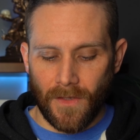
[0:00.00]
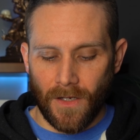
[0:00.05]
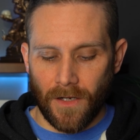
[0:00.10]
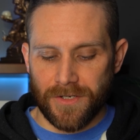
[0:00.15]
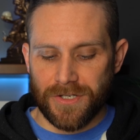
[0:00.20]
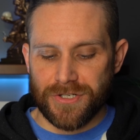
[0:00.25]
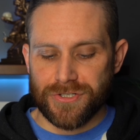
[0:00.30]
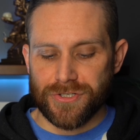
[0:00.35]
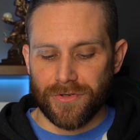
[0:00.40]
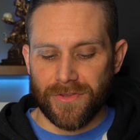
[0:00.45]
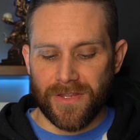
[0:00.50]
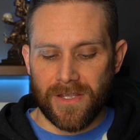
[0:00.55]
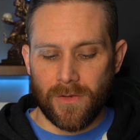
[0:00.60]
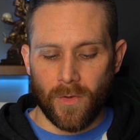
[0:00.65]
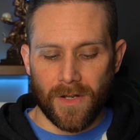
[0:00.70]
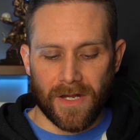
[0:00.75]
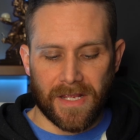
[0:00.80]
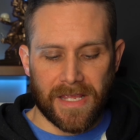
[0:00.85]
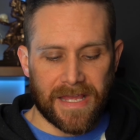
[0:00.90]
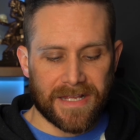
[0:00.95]
Are you sure that you
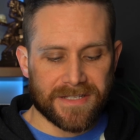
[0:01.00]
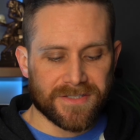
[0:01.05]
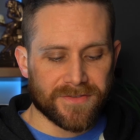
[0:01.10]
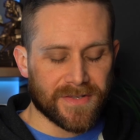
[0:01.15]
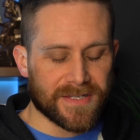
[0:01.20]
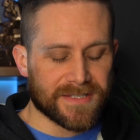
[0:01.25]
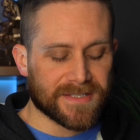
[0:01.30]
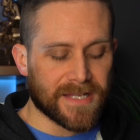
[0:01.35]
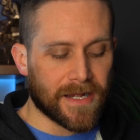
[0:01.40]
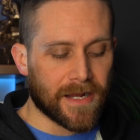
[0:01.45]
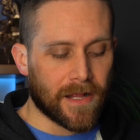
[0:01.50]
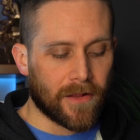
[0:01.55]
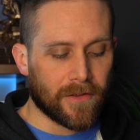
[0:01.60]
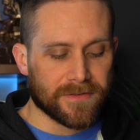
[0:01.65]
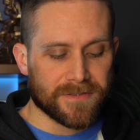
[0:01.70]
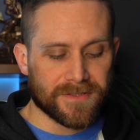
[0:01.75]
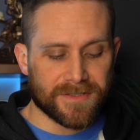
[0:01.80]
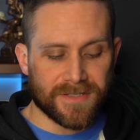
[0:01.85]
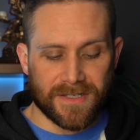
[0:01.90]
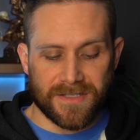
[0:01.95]
want to cancel this
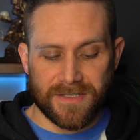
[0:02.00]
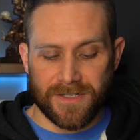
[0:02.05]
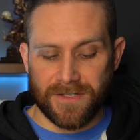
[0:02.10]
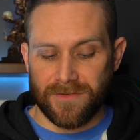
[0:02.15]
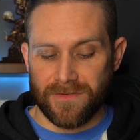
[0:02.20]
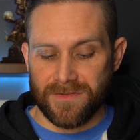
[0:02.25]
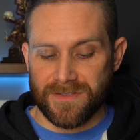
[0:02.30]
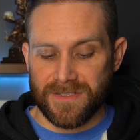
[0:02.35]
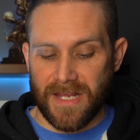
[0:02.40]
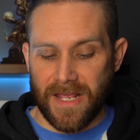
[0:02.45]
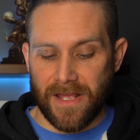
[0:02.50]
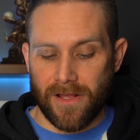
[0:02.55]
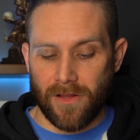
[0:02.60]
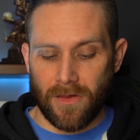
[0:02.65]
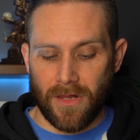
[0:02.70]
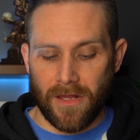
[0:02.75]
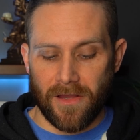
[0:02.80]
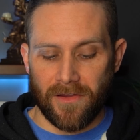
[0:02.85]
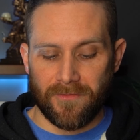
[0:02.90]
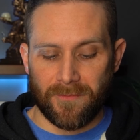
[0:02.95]
$10.62
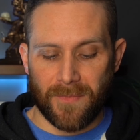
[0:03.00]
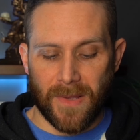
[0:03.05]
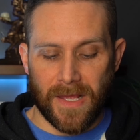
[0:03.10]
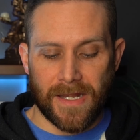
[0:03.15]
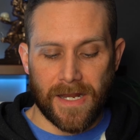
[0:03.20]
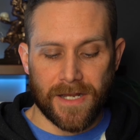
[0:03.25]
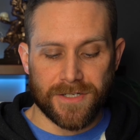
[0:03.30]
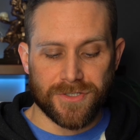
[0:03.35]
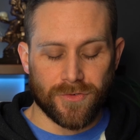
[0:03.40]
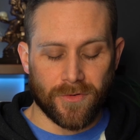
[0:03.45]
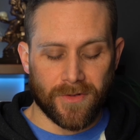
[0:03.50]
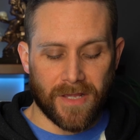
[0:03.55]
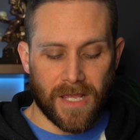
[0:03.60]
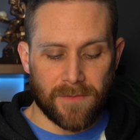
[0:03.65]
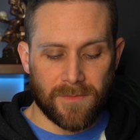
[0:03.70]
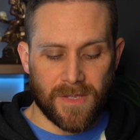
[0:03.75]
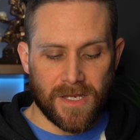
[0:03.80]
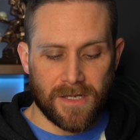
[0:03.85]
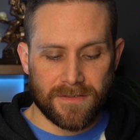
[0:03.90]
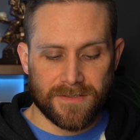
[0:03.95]
sale of Penn National
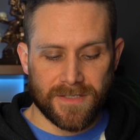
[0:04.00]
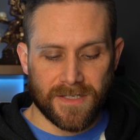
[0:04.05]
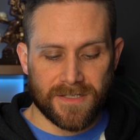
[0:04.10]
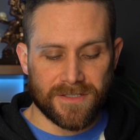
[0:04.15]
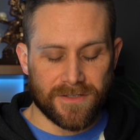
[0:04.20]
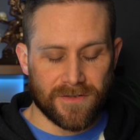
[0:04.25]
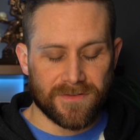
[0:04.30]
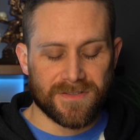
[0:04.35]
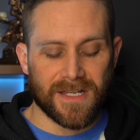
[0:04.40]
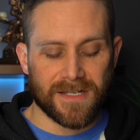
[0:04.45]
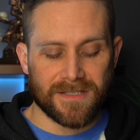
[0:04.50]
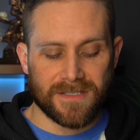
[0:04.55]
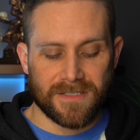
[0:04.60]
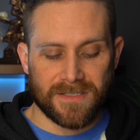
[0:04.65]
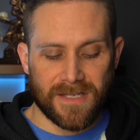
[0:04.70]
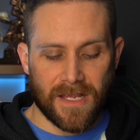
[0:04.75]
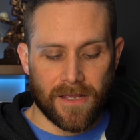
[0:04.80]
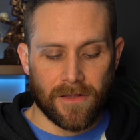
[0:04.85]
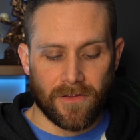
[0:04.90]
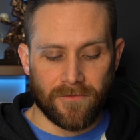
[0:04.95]
Gaming? 62-cent
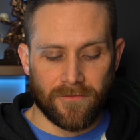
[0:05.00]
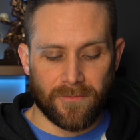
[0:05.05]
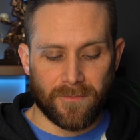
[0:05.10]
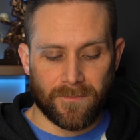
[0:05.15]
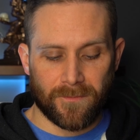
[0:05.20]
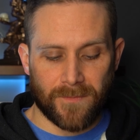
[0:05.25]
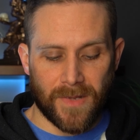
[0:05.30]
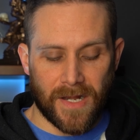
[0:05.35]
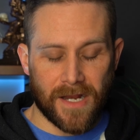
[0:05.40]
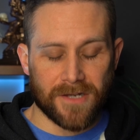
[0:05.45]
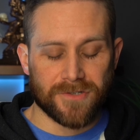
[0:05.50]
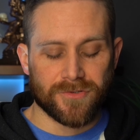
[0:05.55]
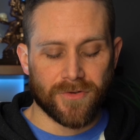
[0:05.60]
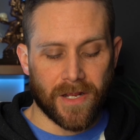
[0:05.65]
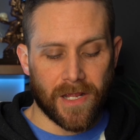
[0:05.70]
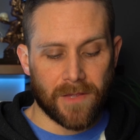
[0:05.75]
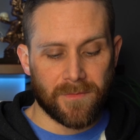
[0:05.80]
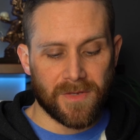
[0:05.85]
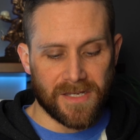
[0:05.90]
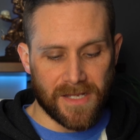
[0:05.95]
sale of Penn
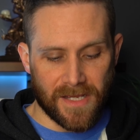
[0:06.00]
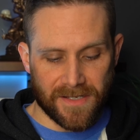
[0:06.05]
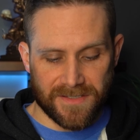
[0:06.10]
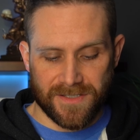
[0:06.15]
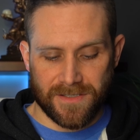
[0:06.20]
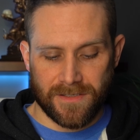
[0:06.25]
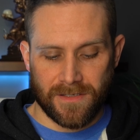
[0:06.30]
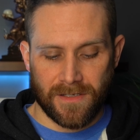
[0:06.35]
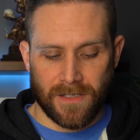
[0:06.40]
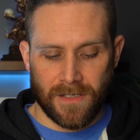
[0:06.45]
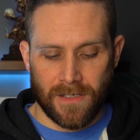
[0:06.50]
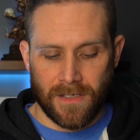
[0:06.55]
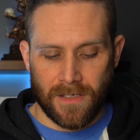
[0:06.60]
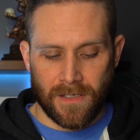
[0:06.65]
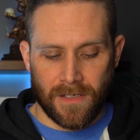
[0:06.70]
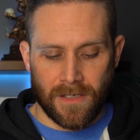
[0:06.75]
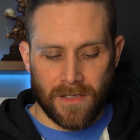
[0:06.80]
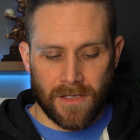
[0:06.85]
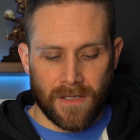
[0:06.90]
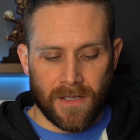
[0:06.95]
National Gaming? Yes.
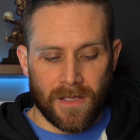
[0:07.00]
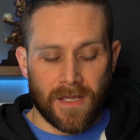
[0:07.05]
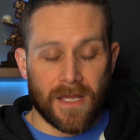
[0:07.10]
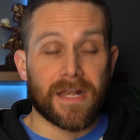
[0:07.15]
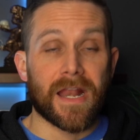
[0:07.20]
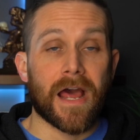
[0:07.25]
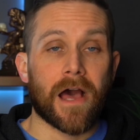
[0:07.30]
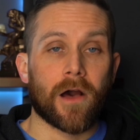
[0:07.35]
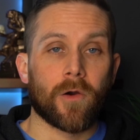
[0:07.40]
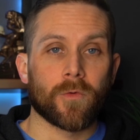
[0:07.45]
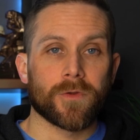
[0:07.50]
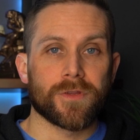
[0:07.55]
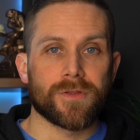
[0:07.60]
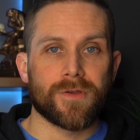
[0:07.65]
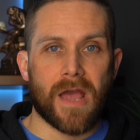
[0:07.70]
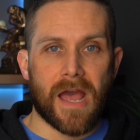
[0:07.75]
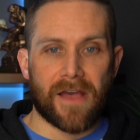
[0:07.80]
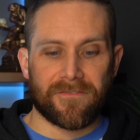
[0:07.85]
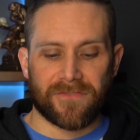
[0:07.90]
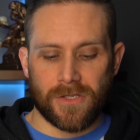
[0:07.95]
Now,
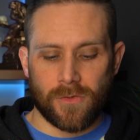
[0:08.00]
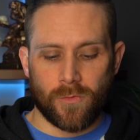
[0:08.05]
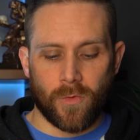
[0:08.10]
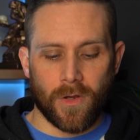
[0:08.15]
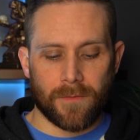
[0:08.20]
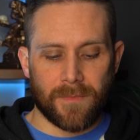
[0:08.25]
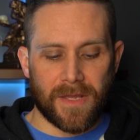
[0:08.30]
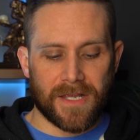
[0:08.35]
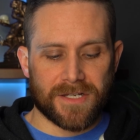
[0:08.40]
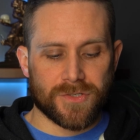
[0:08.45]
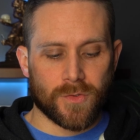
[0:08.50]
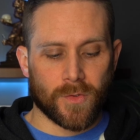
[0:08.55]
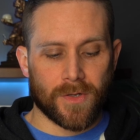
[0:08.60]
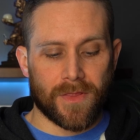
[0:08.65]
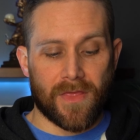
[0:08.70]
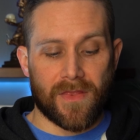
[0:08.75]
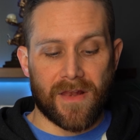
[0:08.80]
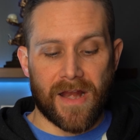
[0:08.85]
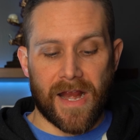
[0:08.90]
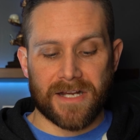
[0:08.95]
you want to make sure
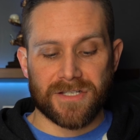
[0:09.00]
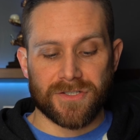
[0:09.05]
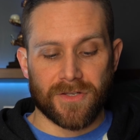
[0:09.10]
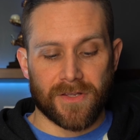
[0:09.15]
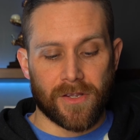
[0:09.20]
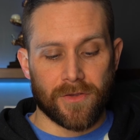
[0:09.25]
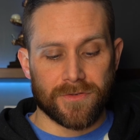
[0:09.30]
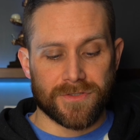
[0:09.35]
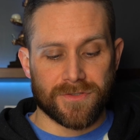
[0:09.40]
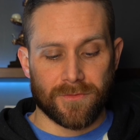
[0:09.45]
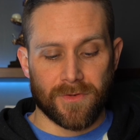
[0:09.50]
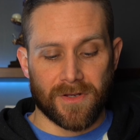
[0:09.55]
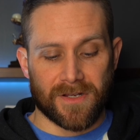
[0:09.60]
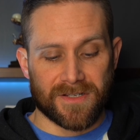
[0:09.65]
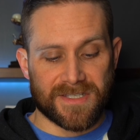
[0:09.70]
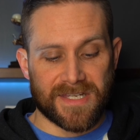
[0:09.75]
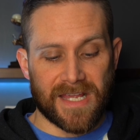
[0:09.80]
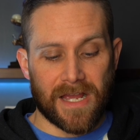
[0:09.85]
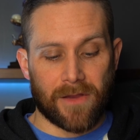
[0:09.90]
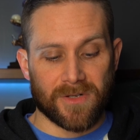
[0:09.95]
that it actually goes through,
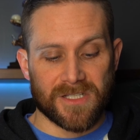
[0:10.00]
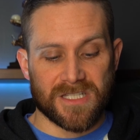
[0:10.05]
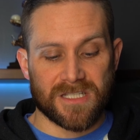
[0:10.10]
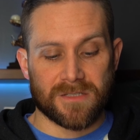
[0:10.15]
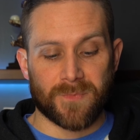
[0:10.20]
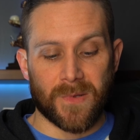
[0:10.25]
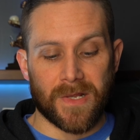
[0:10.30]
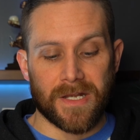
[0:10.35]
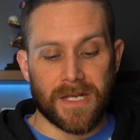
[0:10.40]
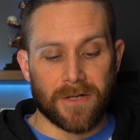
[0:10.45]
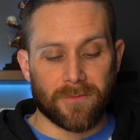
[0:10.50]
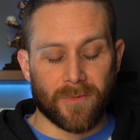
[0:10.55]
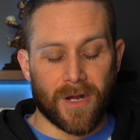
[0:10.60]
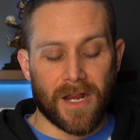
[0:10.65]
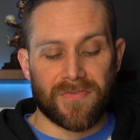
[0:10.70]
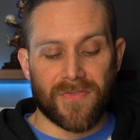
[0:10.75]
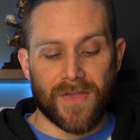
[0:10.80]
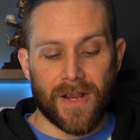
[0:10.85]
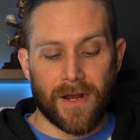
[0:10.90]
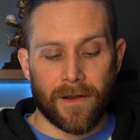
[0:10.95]
because see how it's spinning
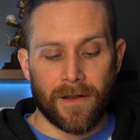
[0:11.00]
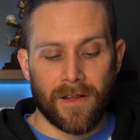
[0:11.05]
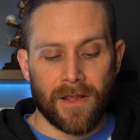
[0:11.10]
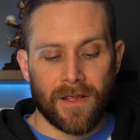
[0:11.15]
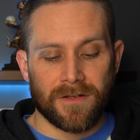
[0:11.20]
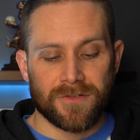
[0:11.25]
right there?